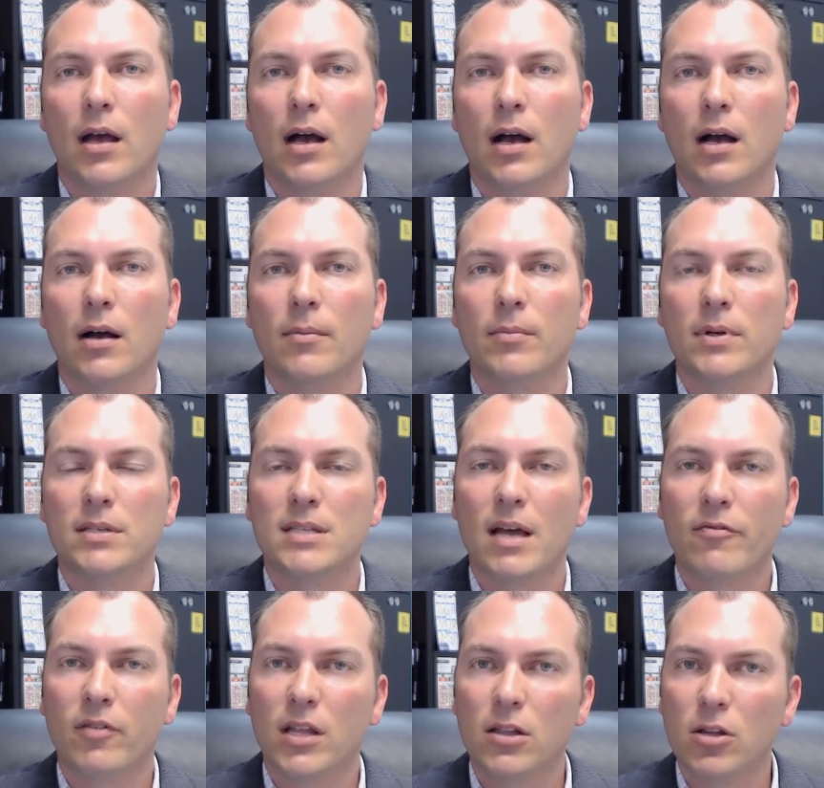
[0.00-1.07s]
But
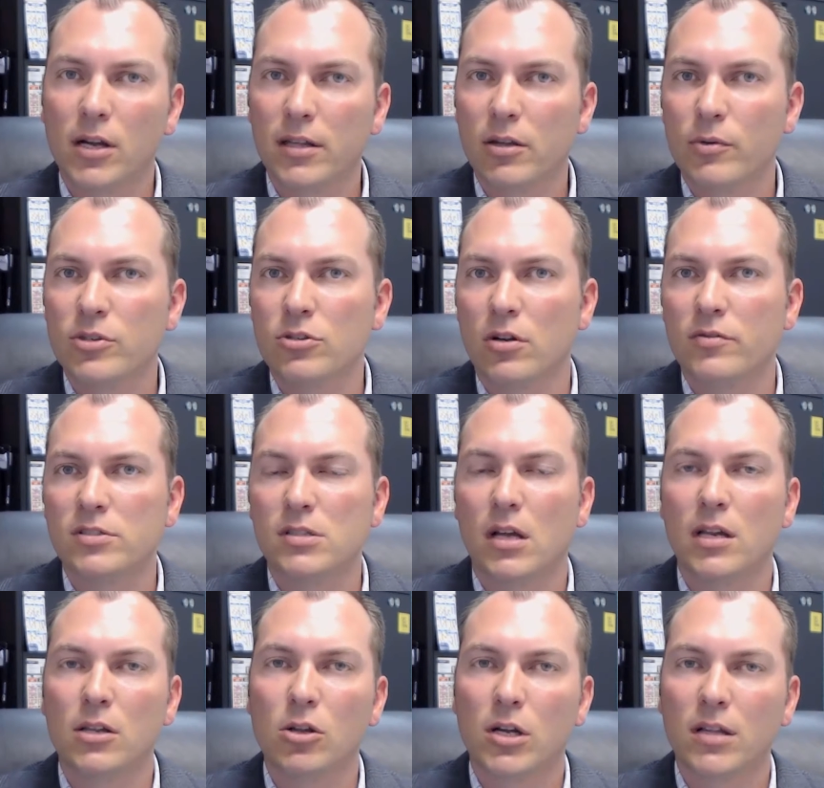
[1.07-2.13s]
definitely look at the reserve
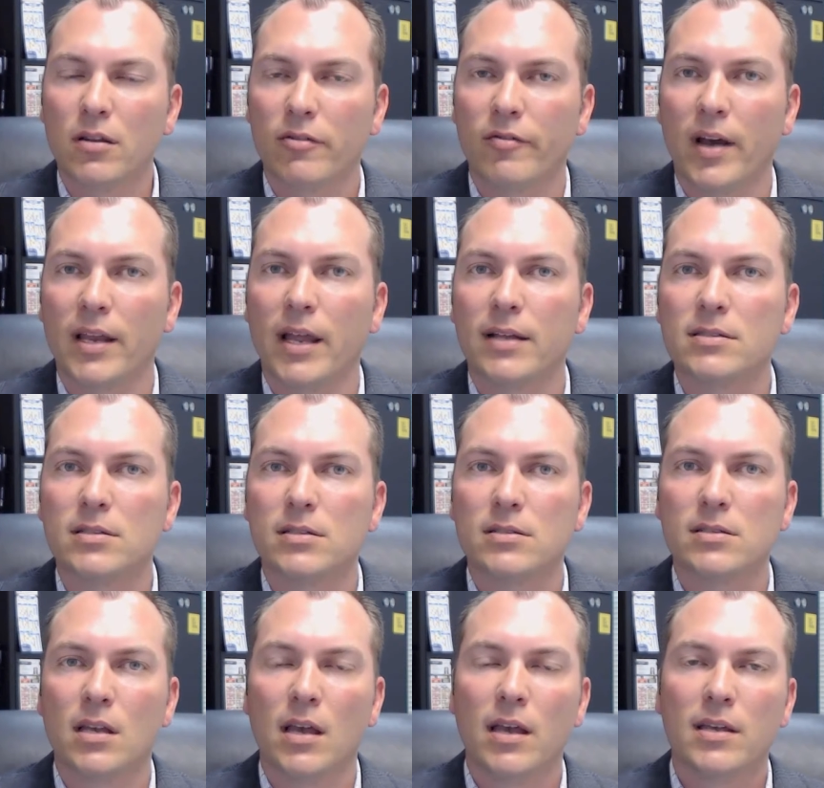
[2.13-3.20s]
study, look at the
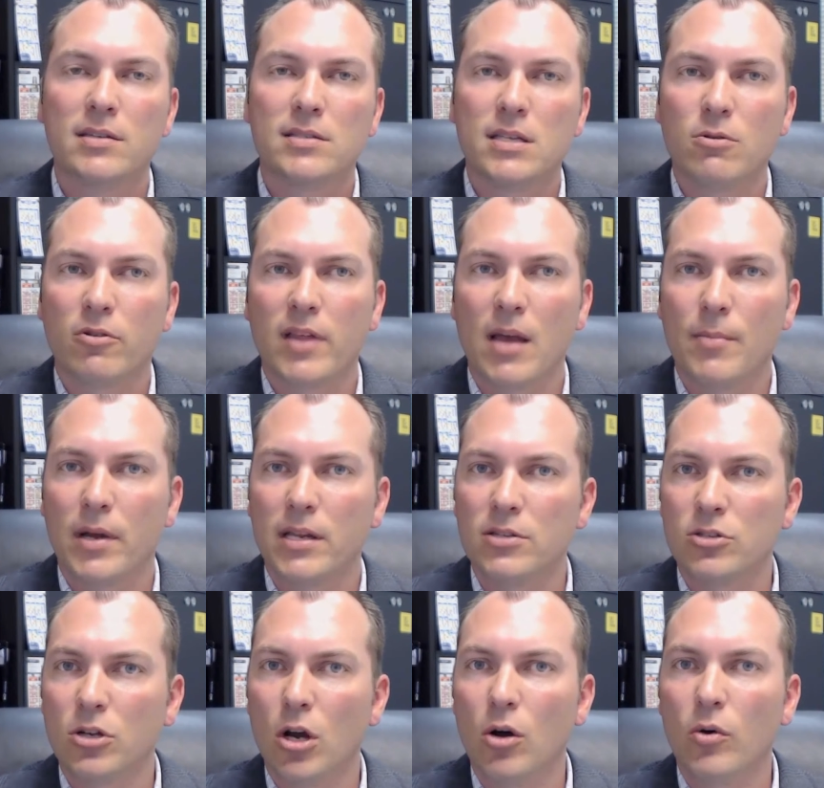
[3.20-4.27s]
finances, see where that
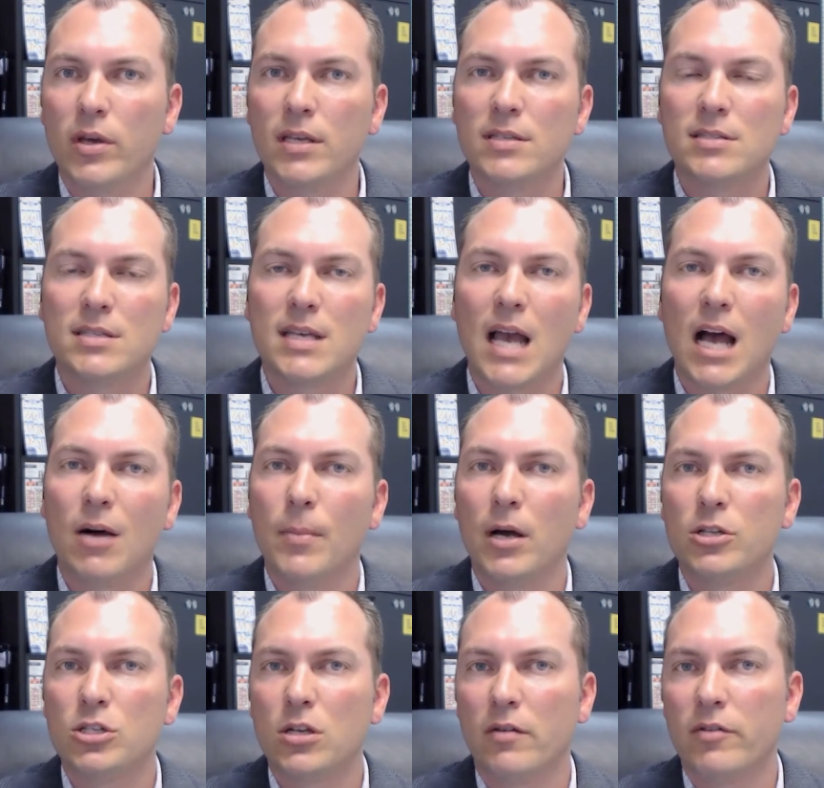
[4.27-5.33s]
money's going, see how
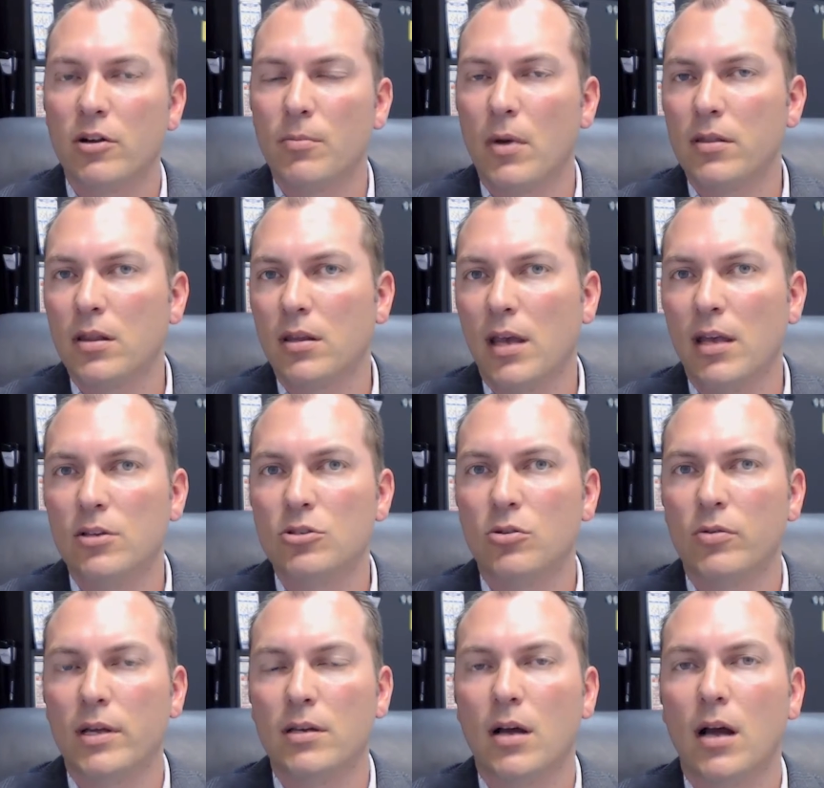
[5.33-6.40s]
much of your monthly
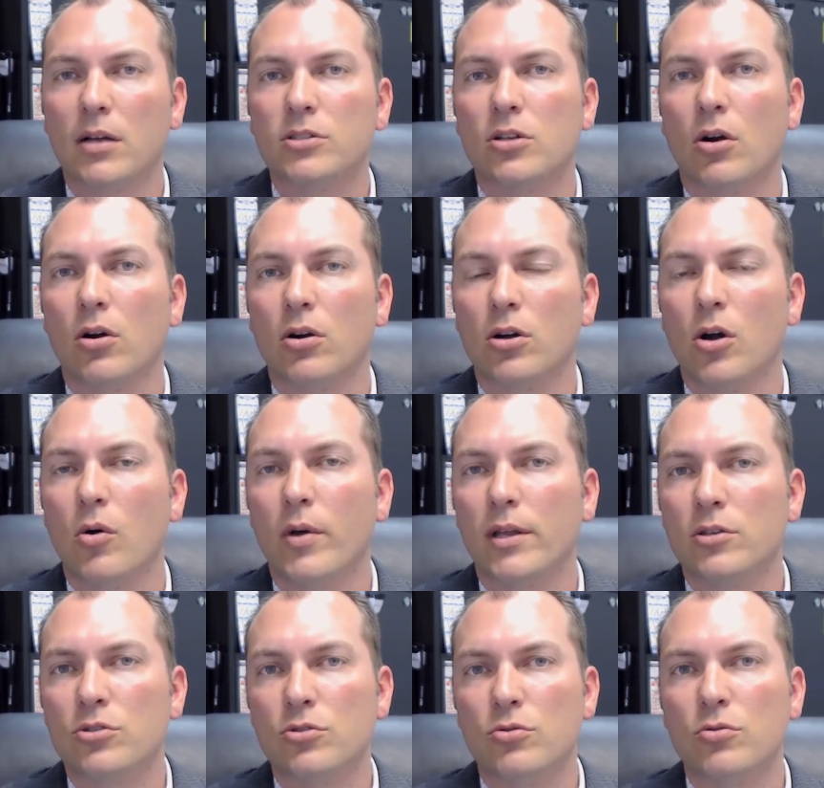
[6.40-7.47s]
HOA docs are
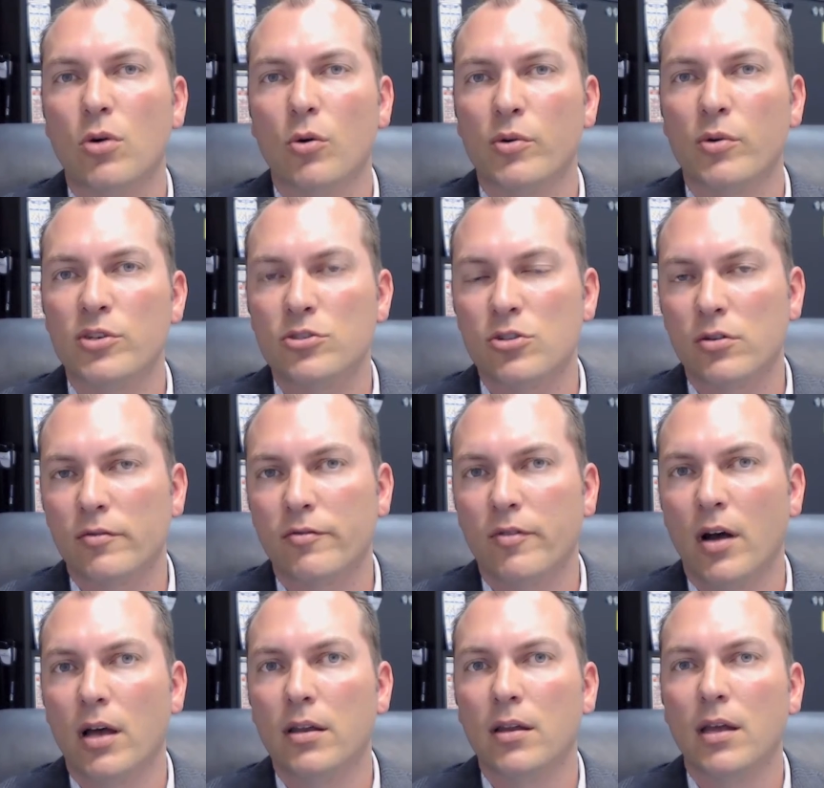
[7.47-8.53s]
going to a reserve
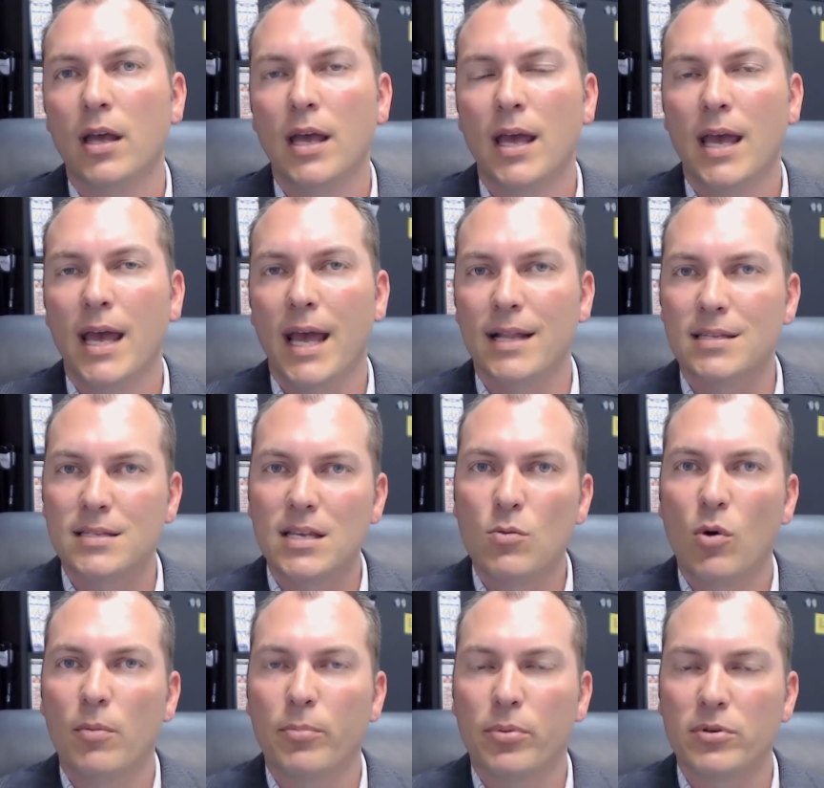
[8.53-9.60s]
fund, and see
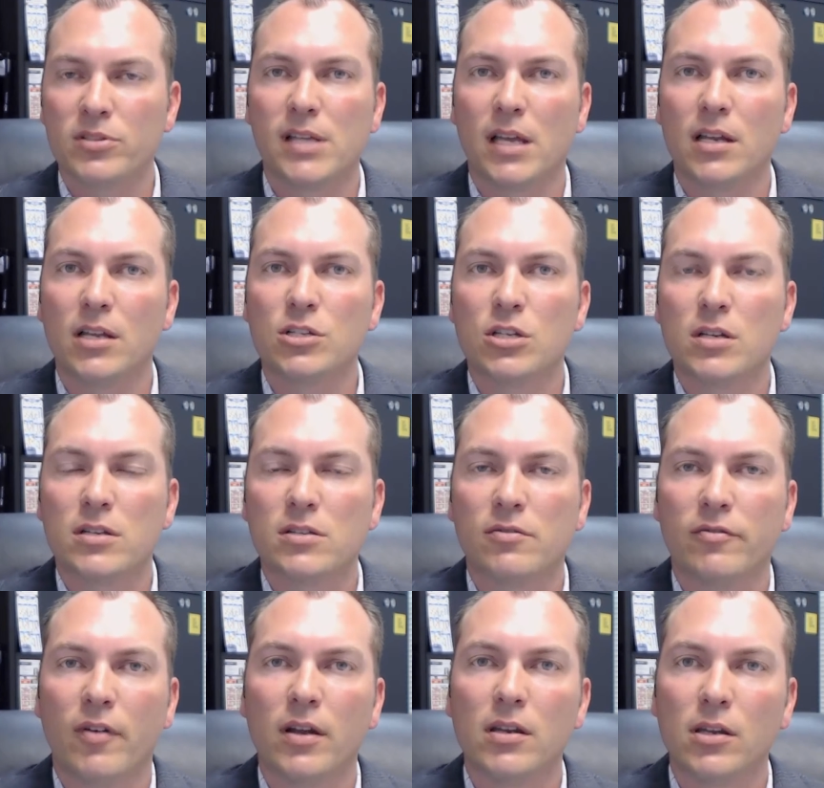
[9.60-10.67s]
what percentage it is
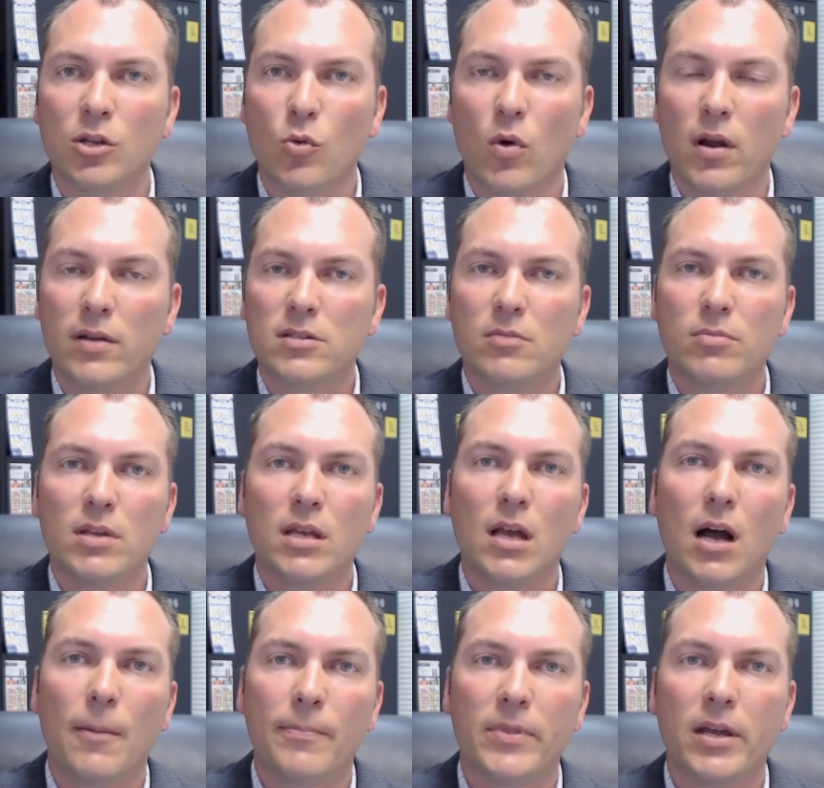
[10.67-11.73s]
funded. You want it to be
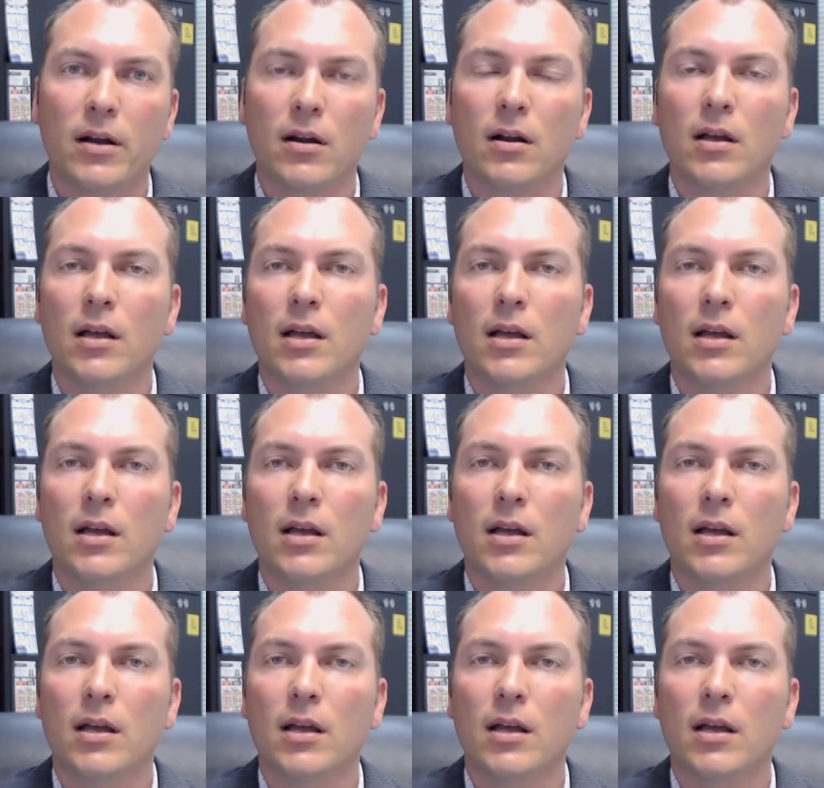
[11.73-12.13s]
up there.